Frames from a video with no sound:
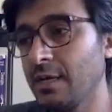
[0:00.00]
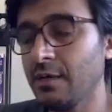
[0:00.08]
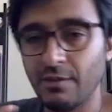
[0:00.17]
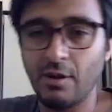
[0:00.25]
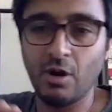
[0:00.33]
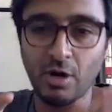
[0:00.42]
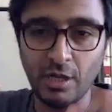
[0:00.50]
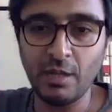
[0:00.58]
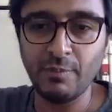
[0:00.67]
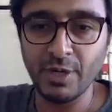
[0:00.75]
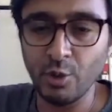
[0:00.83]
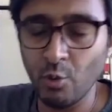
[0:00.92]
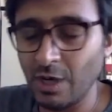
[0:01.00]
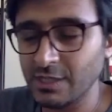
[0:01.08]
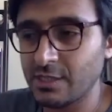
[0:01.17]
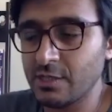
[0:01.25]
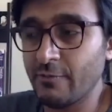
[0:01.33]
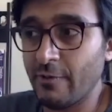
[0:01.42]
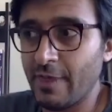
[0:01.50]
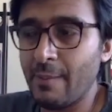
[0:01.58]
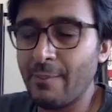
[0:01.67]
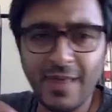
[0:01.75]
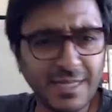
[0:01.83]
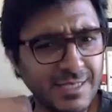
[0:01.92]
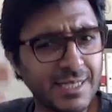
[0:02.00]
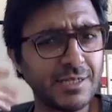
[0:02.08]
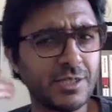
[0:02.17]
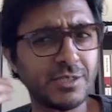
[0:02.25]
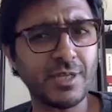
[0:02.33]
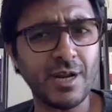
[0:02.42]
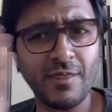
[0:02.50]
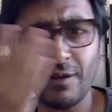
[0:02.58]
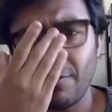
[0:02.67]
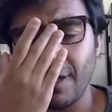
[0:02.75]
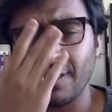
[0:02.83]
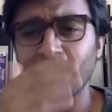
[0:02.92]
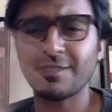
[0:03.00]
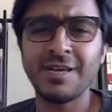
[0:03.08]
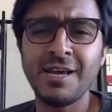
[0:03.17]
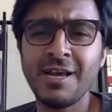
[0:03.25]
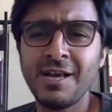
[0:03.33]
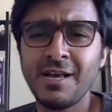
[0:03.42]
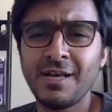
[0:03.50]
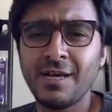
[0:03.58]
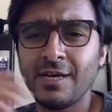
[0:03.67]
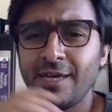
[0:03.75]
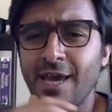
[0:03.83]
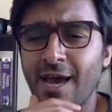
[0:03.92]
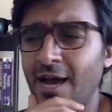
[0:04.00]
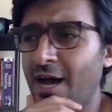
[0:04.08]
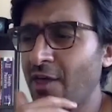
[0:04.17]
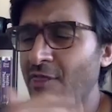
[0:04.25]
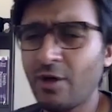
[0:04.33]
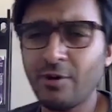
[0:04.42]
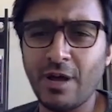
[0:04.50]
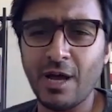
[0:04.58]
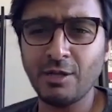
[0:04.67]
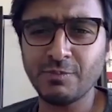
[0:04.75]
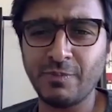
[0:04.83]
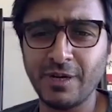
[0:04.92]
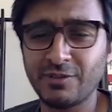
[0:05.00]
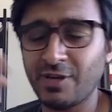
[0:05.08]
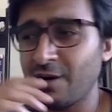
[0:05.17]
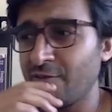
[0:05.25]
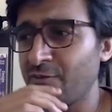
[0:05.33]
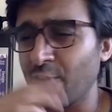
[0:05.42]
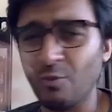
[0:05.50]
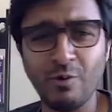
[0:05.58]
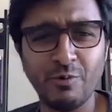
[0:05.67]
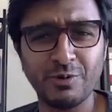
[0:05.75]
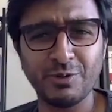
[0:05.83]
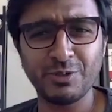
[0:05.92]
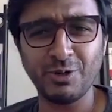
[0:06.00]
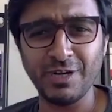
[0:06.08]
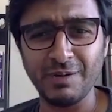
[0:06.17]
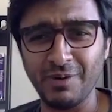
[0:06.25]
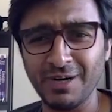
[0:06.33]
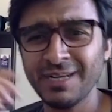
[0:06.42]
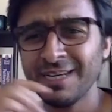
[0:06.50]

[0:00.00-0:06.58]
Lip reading: There are a little bit nuances for that, but that's just another thing. That's, I thought I lost my train of thought. What we were talking about.